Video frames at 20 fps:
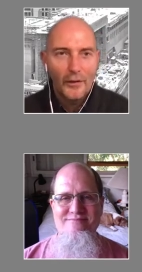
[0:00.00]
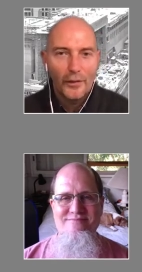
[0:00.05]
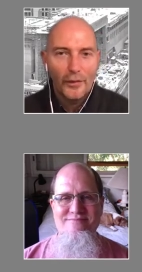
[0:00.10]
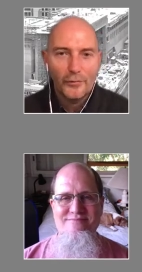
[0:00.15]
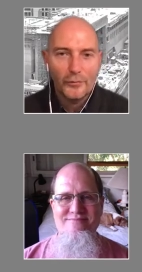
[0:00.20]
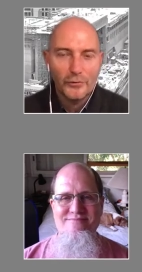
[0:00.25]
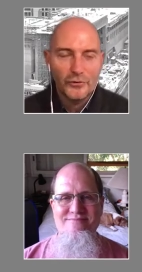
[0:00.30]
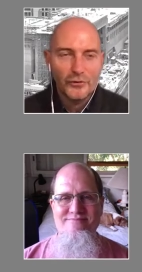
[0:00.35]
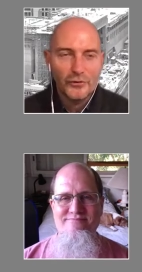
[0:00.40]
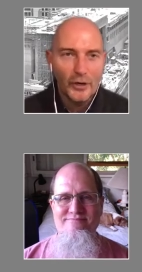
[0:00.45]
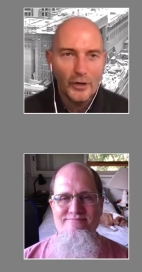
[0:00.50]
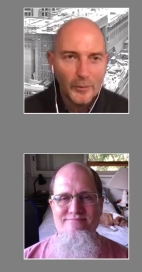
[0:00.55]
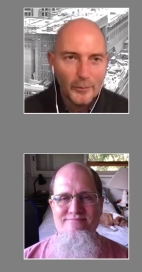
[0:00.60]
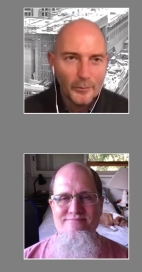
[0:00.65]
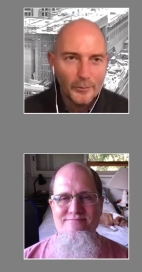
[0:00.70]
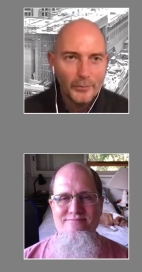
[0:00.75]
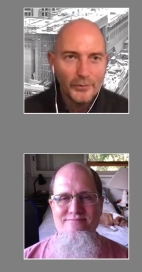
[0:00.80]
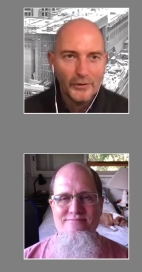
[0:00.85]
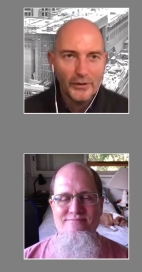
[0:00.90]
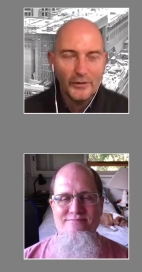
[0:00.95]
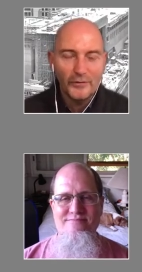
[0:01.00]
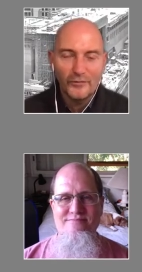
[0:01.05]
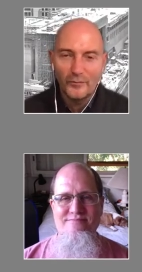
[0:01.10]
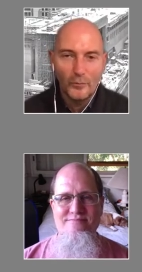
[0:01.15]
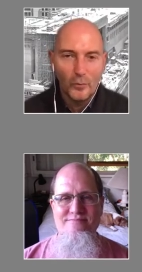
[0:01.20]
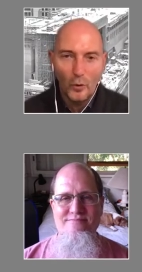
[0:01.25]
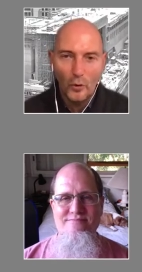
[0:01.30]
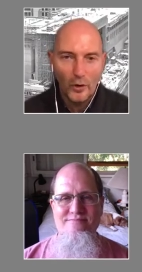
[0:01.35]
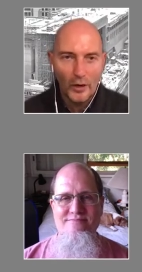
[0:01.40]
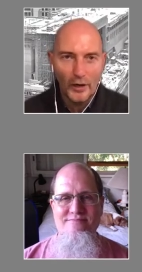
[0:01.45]
Speaker 1: through trump
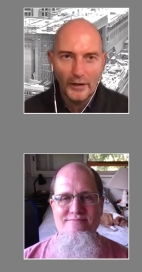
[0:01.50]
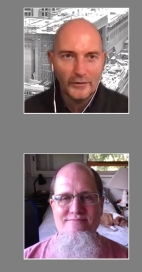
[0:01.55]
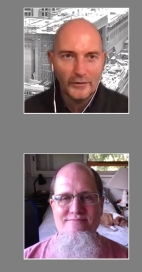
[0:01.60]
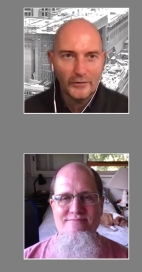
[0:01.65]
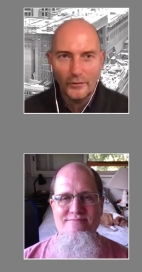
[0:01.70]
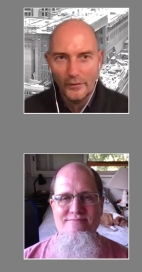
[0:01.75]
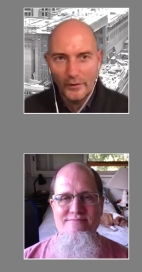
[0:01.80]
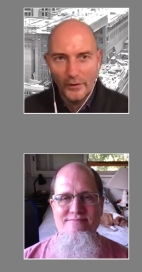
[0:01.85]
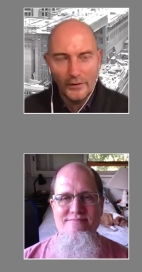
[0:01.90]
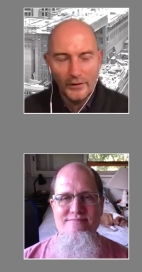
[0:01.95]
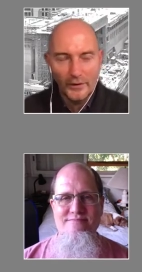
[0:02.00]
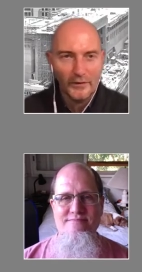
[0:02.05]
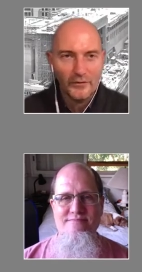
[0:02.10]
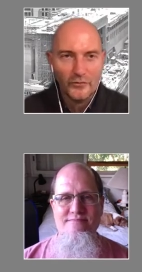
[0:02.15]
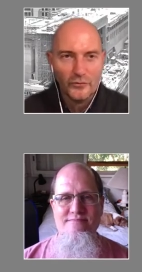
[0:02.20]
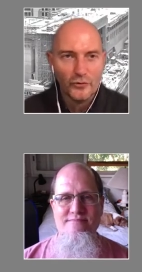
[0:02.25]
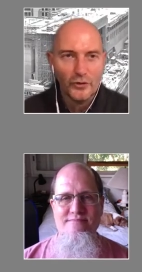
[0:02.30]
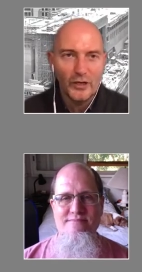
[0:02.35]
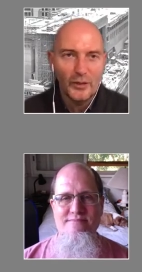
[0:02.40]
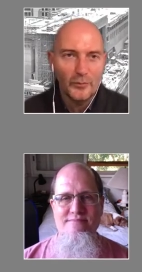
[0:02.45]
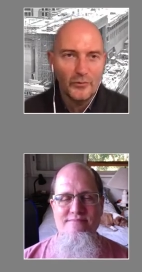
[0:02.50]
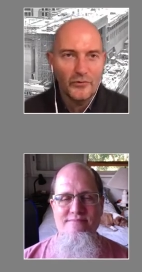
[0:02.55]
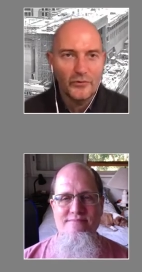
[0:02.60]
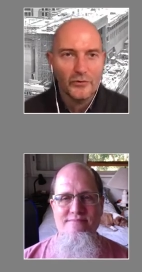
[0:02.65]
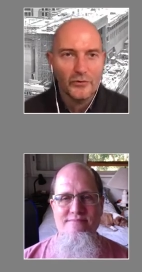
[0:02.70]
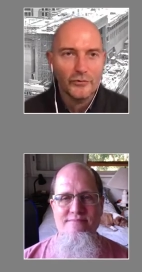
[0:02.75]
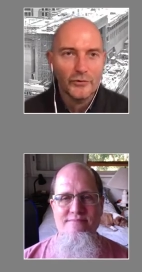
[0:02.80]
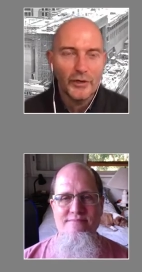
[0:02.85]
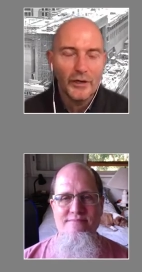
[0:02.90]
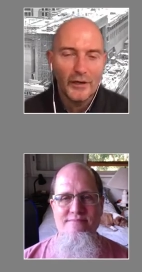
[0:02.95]
even more to an extreme
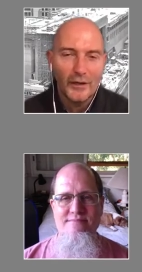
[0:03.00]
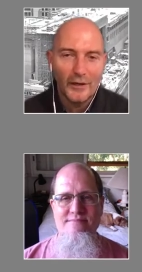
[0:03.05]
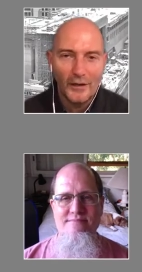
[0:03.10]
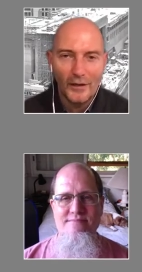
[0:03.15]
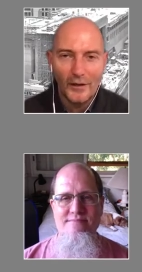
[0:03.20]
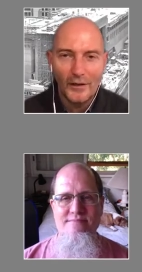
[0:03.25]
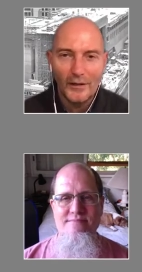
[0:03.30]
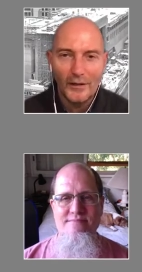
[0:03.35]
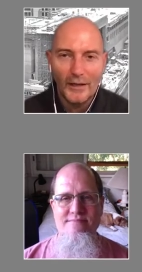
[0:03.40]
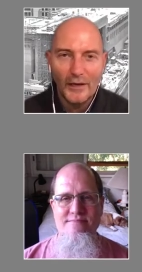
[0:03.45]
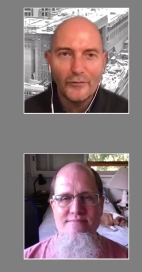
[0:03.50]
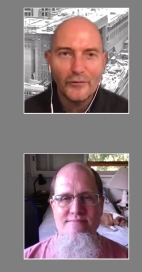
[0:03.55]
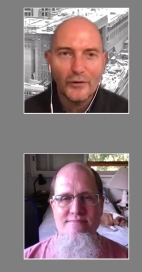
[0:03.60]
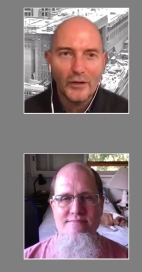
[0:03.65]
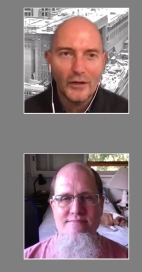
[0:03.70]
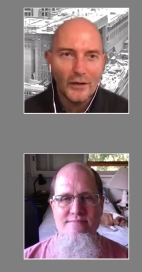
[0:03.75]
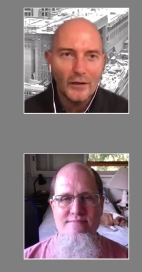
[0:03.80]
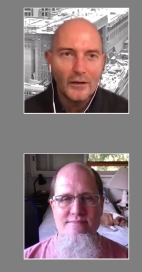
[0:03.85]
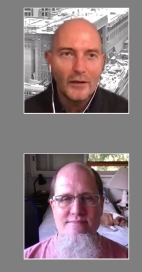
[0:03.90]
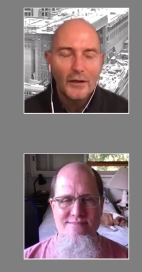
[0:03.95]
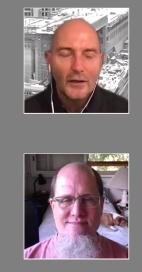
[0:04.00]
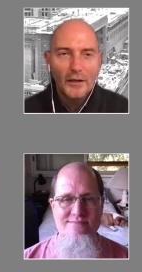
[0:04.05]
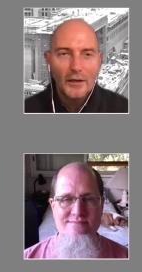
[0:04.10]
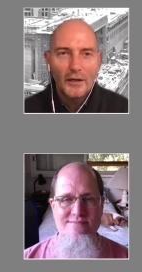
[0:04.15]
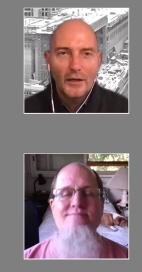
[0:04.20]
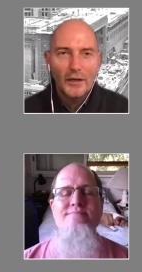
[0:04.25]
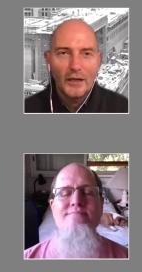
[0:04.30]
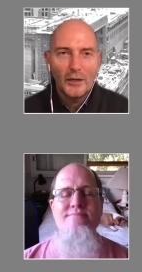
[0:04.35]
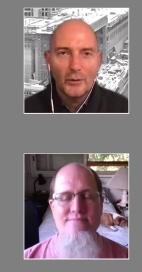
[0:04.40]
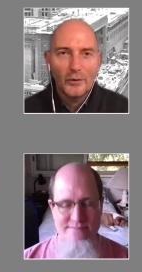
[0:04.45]
surreal level
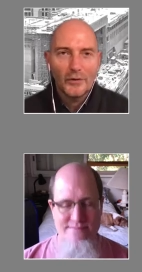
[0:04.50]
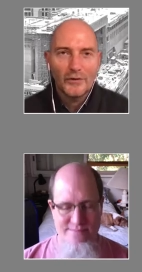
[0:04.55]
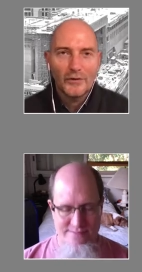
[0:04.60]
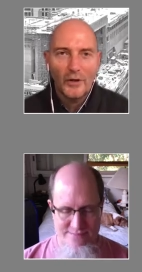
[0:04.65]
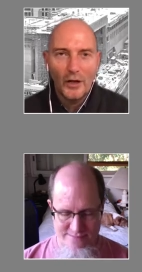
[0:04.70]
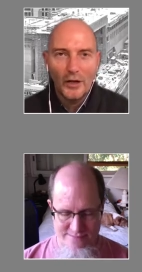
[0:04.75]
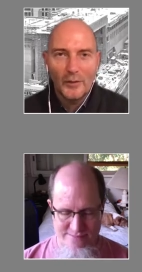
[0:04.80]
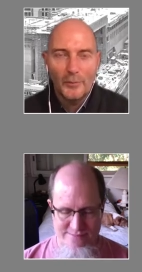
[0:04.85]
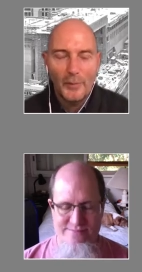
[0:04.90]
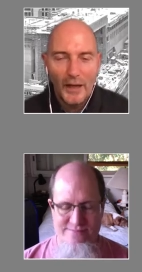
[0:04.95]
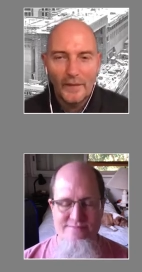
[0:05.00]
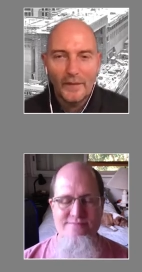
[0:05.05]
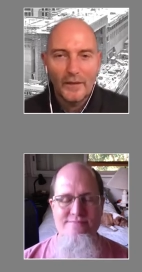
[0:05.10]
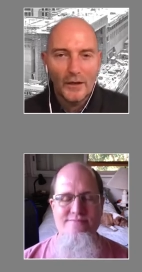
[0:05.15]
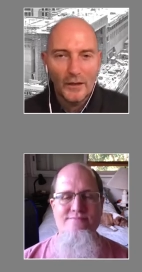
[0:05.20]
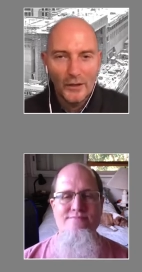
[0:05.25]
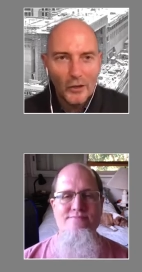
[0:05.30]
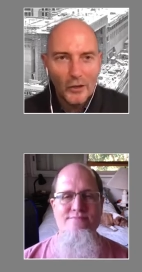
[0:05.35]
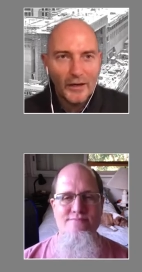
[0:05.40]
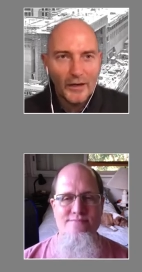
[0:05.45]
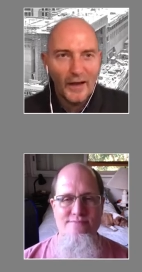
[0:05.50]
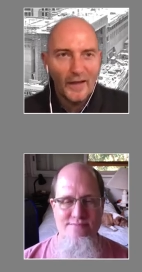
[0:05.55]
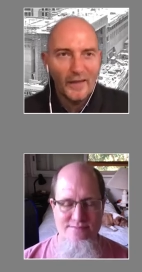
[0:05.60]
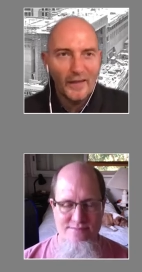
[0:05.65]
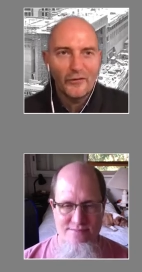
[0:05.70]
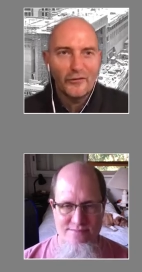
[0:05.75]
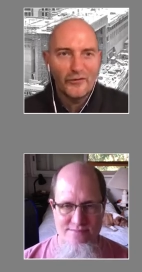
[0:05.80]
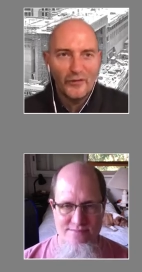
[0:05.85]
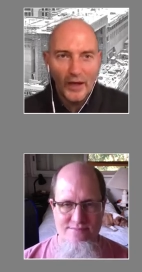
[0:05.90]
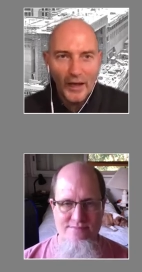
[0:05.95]
it was all about the look
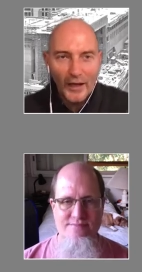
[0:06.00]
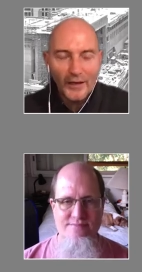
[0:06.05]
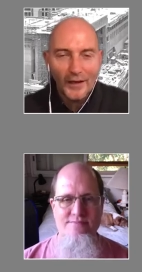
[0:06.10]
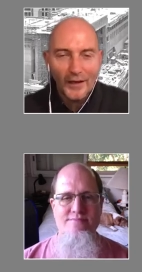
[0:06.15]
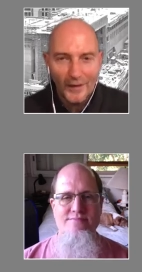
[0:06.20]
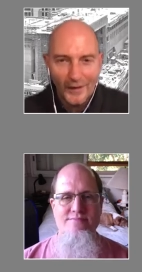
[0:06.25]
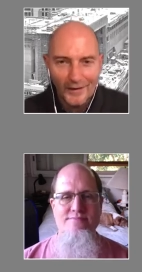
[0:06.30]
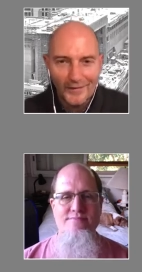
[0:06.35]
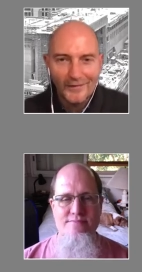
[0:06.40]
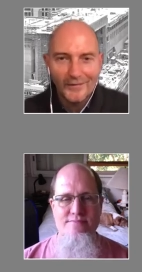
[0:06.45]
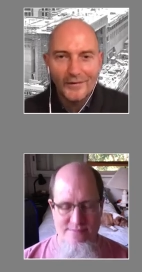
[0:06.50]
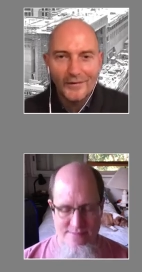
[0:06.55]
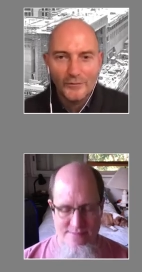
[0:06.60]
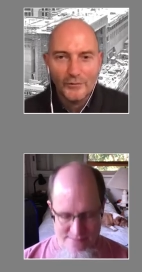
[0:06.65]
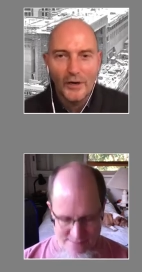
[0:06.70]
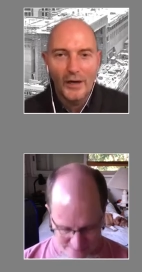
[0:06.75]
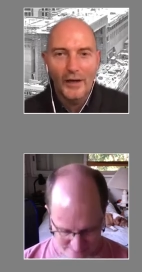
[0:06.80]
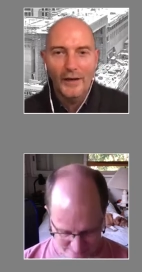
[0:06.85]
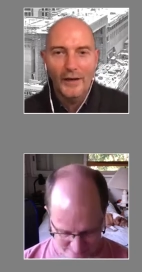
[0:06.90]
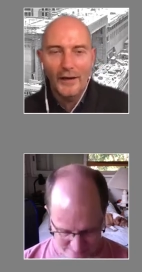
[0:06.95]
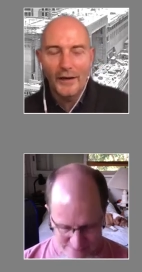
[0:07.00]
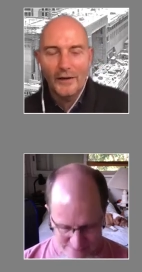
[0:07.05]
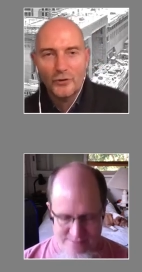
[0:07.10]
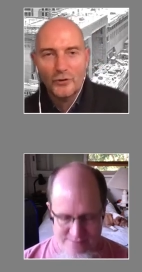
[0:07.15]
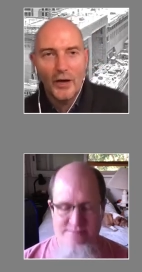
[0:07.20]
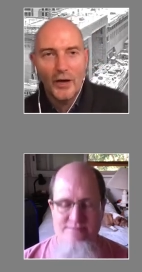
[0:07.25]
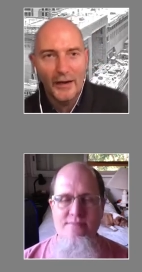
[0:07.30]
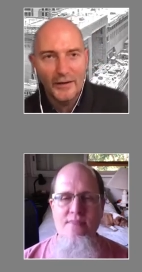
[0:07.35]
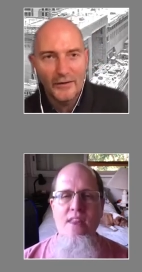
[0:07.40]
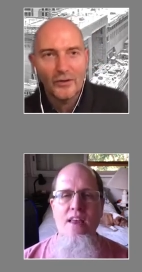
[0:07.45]
and the faking it right and
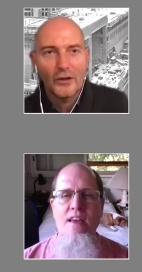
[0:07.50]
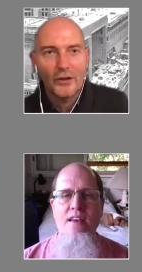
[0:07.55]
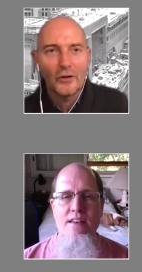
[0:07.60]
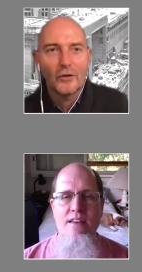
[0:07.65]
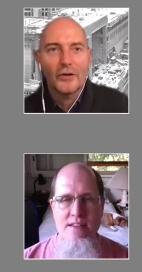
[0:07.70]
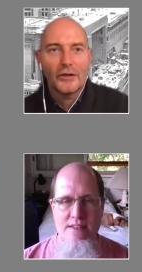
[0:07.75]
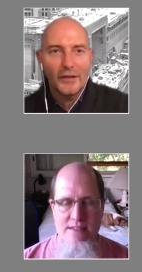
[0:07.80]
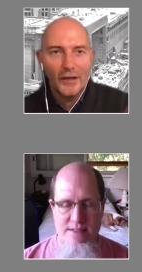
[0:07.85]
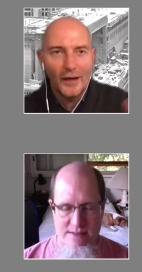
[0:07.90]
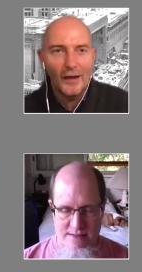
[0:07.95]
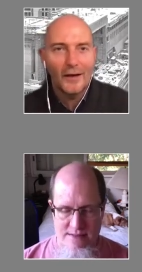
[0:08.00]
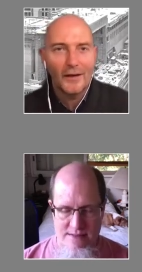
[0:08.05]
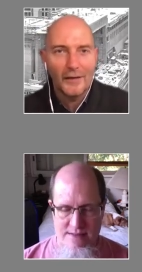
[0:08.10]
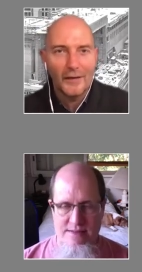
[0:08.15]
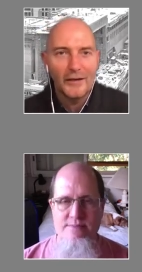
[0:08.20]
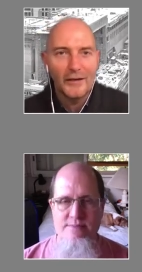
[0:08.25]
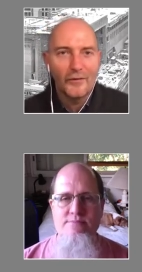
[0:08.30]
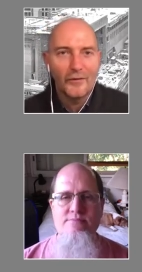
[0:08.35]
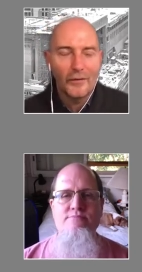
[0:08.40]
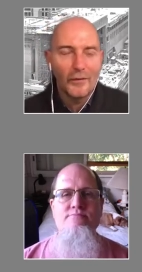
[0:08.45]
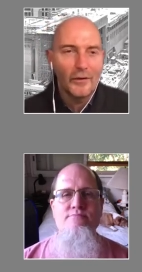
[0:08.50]
trying to look young even